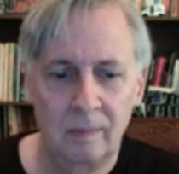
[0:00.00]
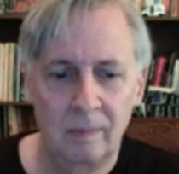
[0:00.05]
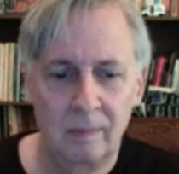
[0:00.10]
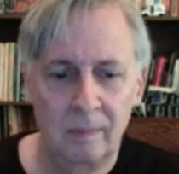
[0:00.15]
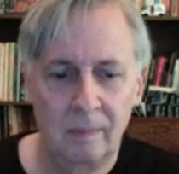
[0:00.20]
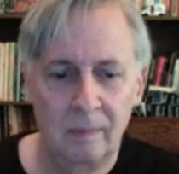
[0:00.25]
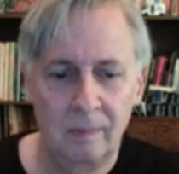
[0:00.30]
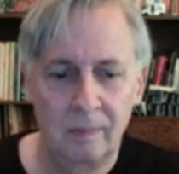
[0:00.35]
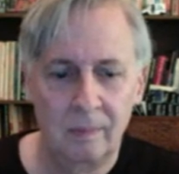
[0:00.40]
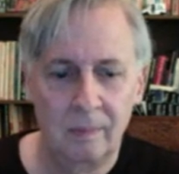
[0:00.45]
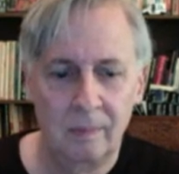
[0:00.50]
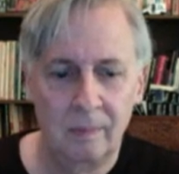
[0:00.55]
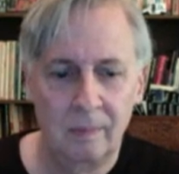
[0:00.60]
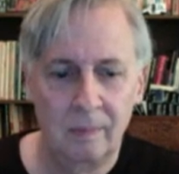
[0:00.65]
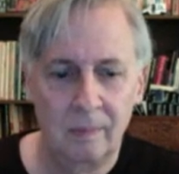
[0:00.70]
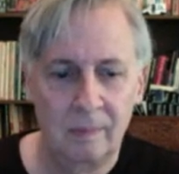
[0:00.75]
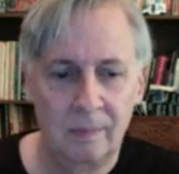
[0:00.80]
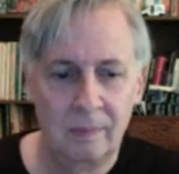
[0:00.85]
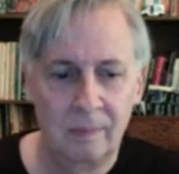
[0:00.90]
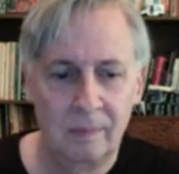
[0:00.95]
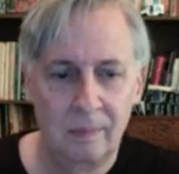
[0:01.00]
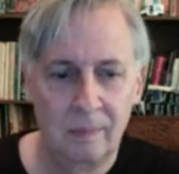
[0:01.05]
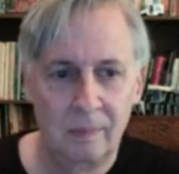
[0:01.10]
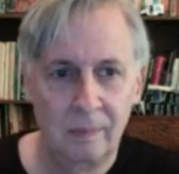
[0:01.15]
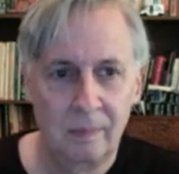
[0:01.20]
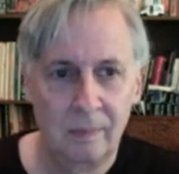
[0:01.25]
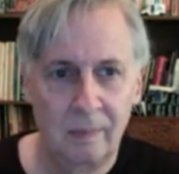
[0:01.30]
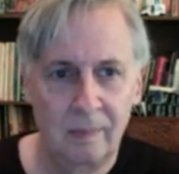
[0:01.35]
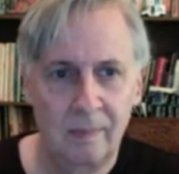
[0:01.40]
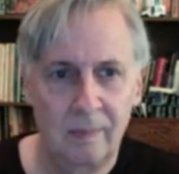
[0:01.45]

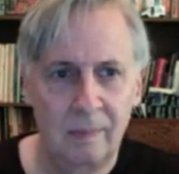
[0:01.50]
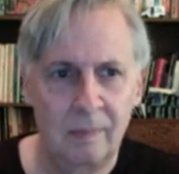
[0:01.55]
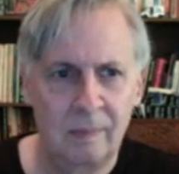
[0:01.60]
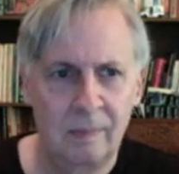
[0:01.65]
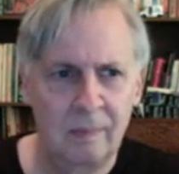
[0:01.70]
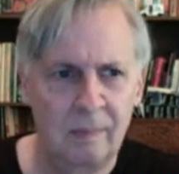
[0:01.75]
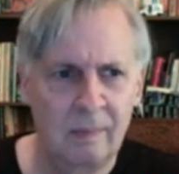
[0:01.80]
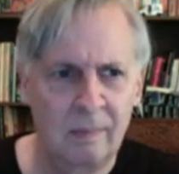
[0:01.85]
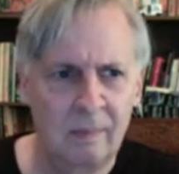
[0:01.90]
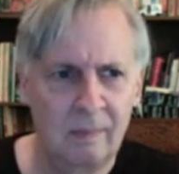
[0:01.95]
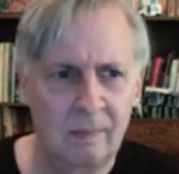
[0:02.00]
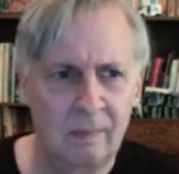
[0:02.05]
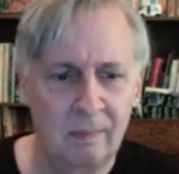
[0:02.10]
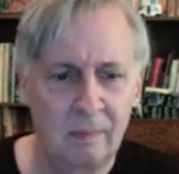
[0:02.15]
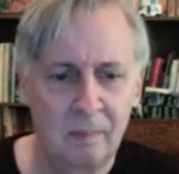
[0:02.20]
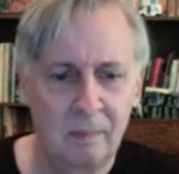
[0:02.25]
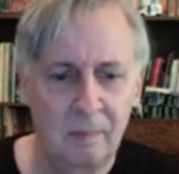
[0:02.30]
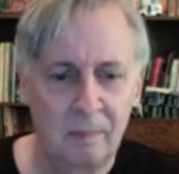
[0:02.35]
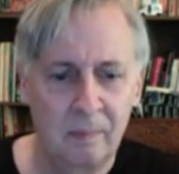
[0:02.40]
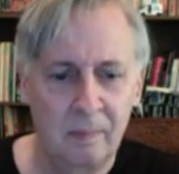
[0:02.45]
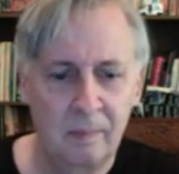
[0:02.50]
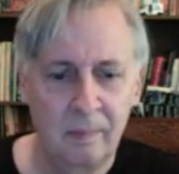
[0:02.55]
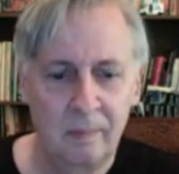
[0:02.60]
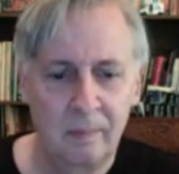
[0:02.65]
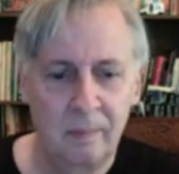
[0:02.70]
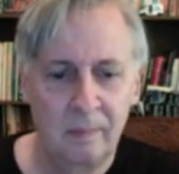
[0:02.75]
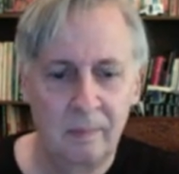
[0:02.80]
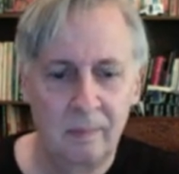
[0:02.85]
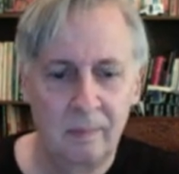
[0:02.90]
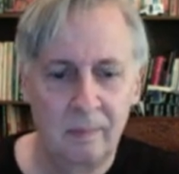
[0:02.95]

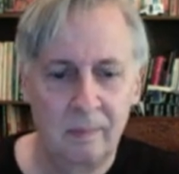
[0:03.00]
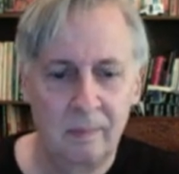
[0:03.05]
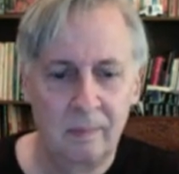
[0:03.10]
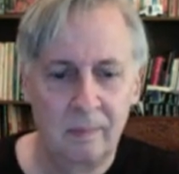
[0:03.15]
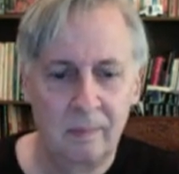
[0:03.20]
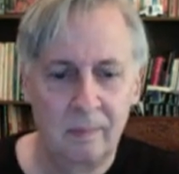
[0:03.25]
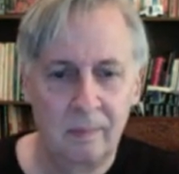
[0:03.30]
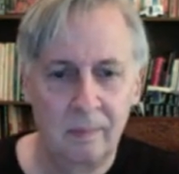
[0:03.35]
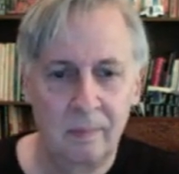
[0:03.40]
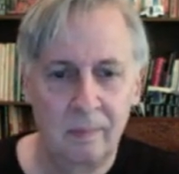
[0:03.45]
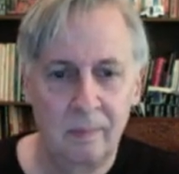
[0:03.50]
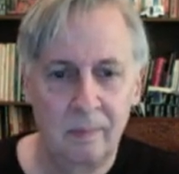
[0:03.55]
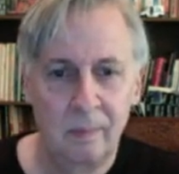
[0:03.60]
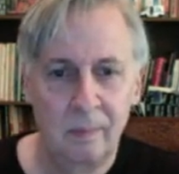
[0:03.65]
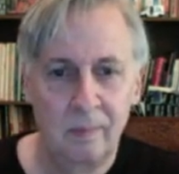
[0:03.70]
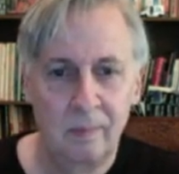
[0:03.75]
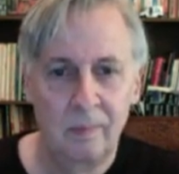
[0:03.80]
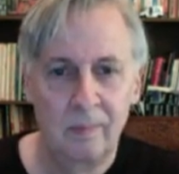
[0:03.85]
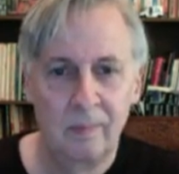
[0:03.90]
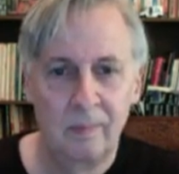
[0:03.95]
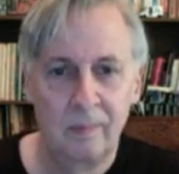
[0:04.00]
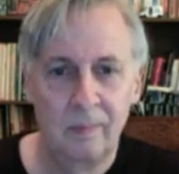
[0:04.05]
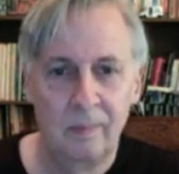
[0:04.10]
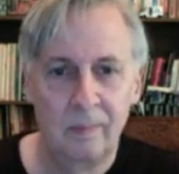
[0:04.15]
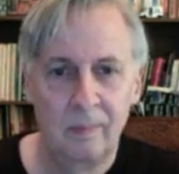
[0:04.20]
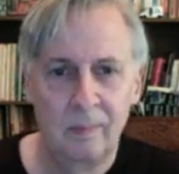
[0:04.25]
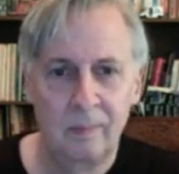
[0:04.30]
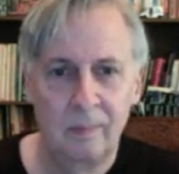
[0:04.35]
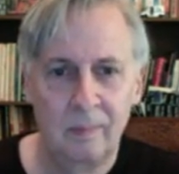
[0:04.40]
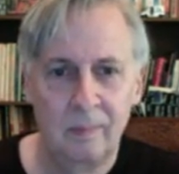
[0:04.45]

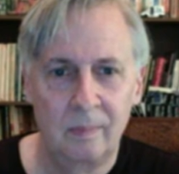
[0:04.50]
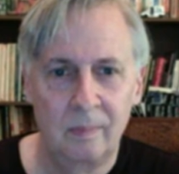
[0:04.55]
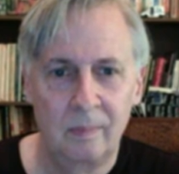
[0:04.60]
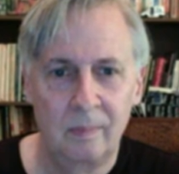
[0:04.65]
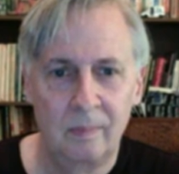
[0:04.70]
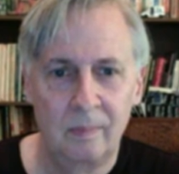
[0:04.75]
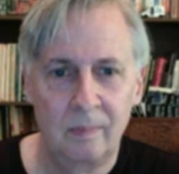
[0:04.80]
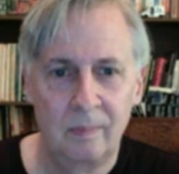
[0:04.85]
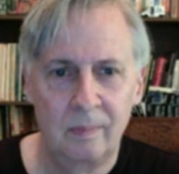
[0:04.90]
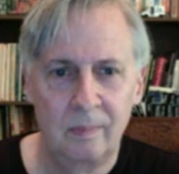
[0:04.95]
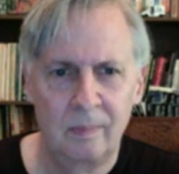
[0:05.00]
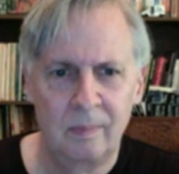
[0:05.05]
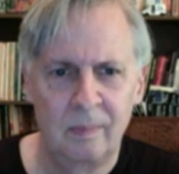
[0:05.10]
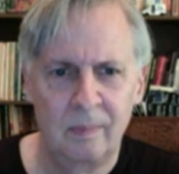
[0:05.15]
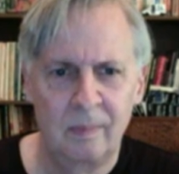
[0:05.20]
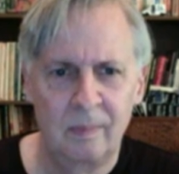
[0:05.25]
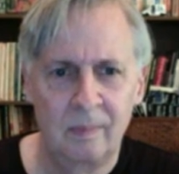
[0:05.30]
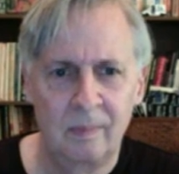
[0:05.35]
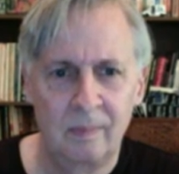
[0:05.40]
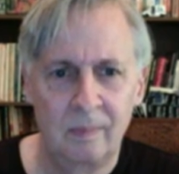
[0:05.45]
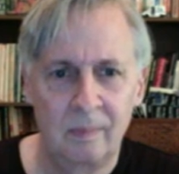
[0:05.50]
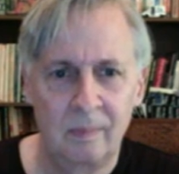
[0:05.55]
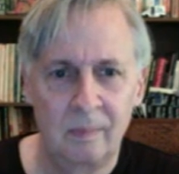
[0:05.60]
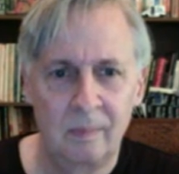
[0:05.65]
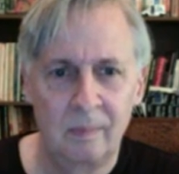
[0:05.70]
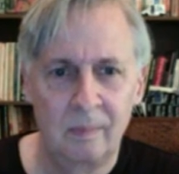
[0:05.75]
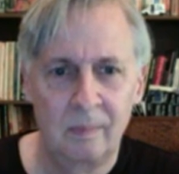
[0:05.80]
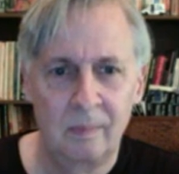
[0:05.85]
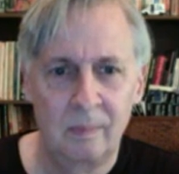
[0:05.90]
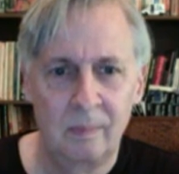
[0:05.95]

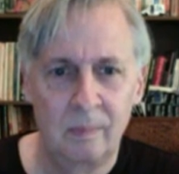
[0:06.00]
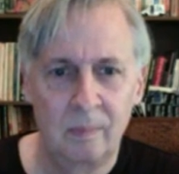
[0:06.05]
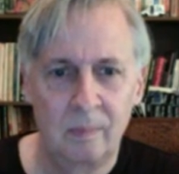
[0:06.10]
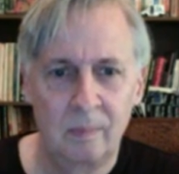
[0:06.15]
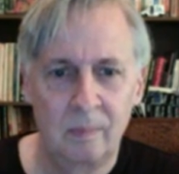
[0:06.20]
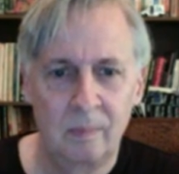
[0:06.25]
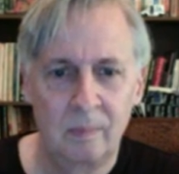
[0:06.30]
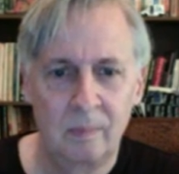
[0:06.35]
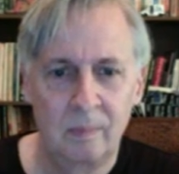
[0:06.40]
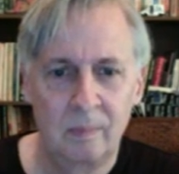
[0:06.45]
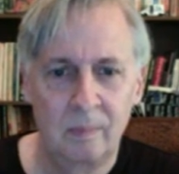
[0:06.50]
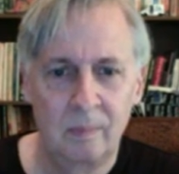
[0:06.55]
(silent)